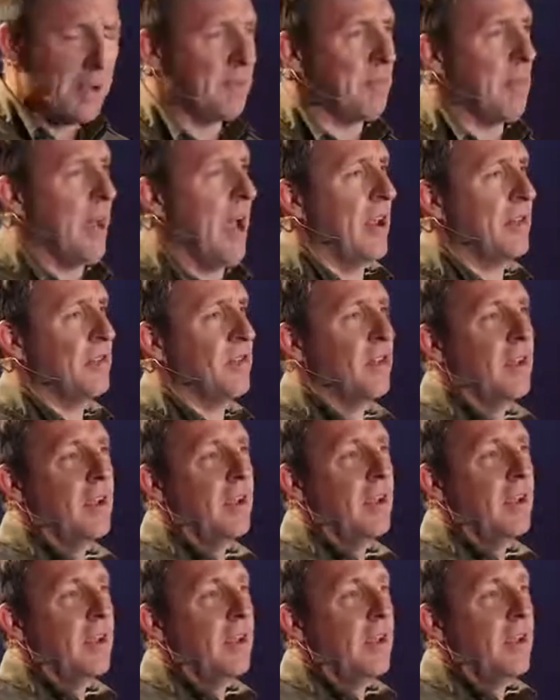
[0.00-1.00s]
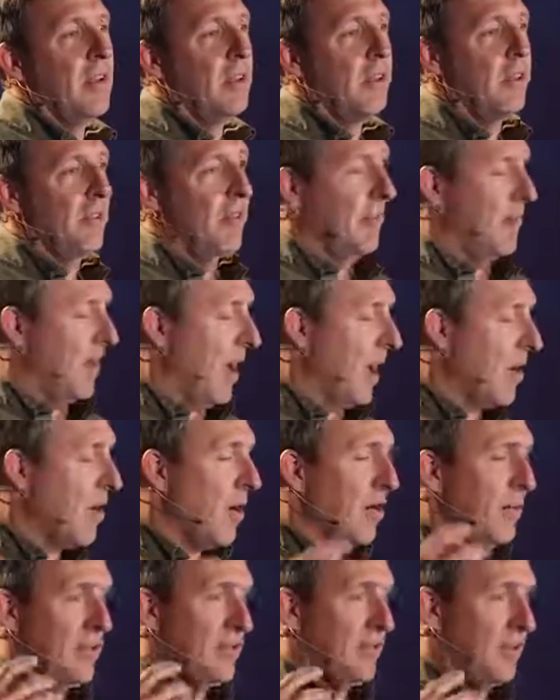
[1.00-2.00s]
mismatch. I
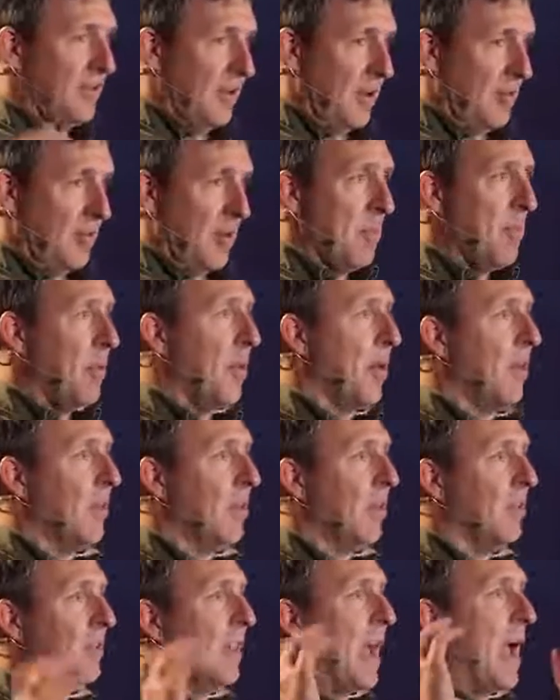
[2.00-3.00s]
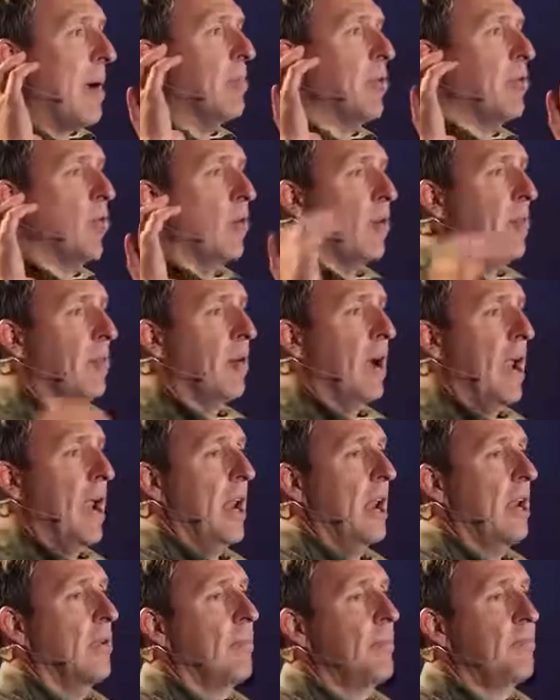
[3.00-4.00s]
call this, in my book, the Labrador
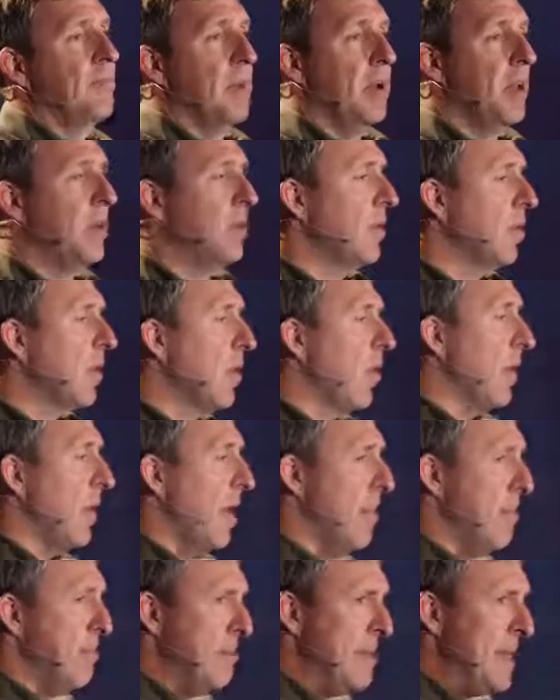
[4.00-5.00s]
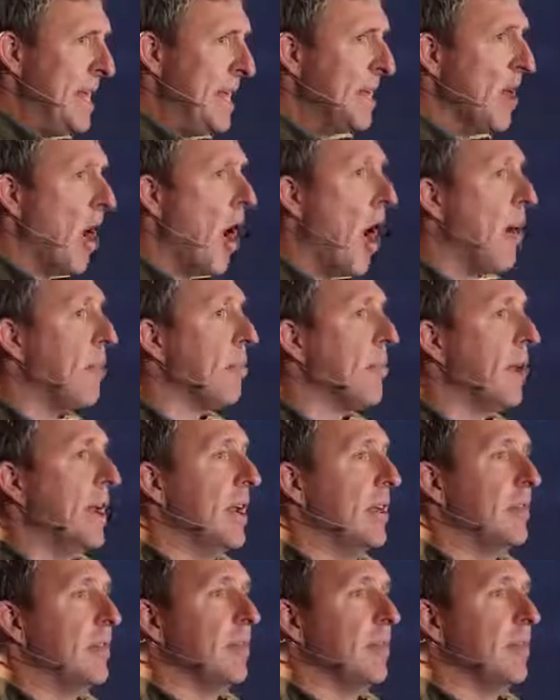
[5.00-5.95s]
brain, but you could call it a meat operating